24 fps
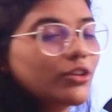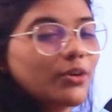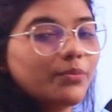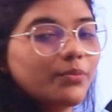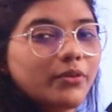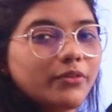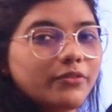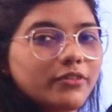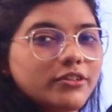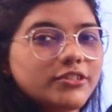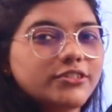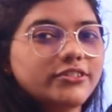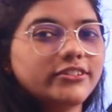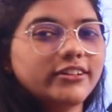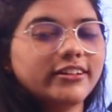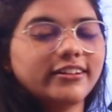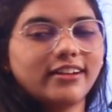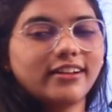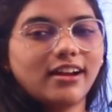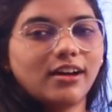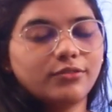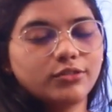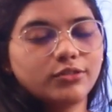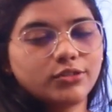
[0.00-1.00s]
your professional
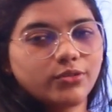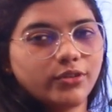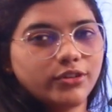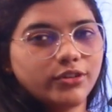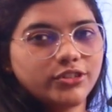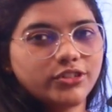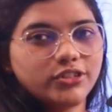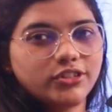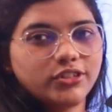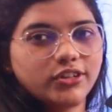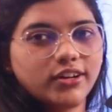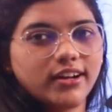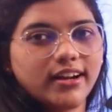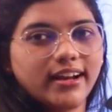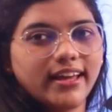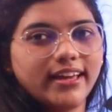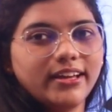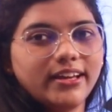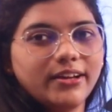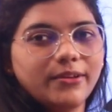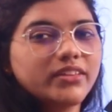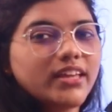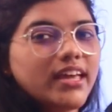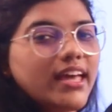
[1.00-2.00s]
graph is going to look
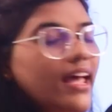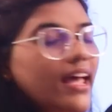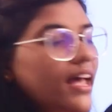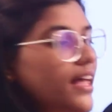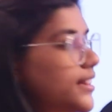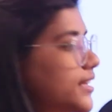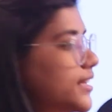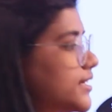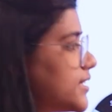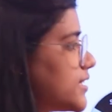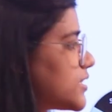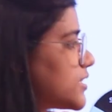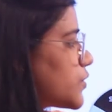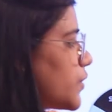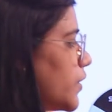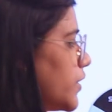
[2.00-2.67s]
like? This is